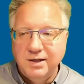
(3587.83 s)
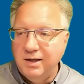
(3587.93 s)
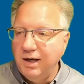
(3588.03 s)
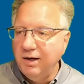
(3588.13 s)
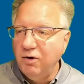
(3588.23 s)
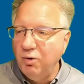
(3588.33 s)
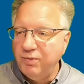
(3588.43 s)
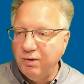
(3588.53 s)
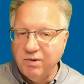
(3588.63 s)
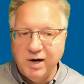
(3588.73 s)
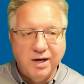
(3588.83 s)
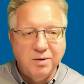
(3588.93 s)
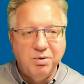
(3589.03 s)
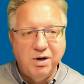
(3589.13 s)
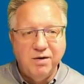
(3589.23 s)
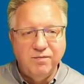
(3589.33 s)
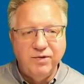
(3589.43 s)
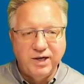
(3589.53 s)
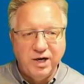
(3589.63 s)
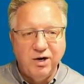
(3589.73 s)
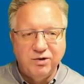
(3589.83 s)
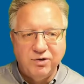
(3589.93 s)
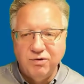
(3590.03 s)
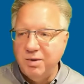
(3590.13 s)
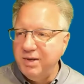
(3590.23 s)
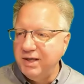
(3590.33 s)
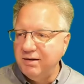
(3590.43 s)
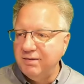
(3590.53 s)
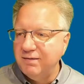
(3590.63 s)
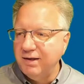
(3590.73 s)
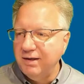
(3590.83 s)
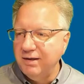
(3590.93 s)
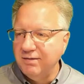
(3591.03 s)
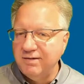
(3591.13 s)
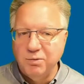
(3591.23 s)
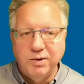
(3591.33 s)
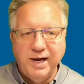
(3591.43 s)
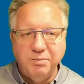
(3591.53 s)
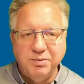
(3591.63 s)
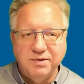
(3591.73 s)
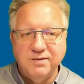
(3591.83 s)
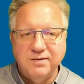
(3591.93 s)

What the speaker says: and hope that we're not above the character limit and see what happens.